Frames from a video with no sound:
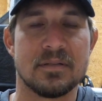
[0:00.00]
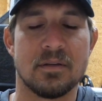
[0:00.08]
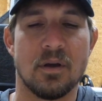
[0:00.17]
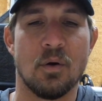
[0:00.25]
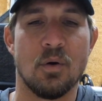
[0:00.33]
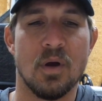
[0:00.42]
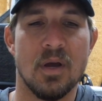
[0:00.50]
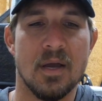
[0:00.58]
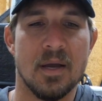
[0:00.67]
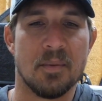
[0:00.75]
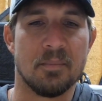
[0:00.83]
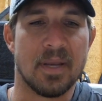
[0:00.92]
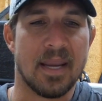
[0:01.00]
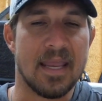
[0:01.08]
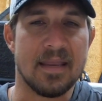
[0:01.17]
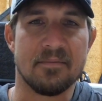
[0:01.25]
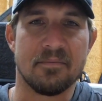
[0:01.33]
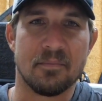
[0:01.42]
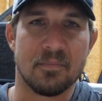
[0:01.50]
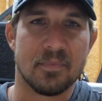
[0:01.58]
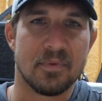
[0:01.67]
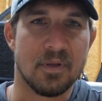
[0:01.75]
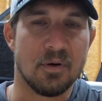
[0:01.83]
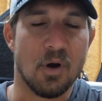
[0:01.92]
So, but hey,
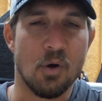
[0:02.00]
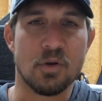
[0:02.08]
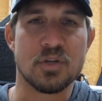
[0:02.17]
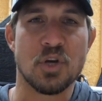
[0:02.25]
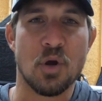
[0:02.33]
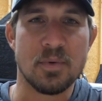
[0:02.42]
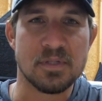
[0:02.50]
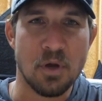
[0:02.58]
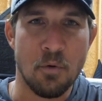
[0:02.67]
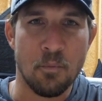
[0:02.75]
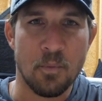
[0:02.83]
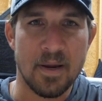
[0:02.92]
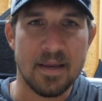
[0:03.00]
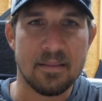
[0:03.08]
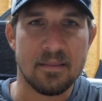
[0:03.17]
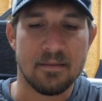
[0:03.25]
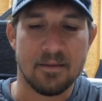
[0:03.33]
you know, Okeechobee's over with.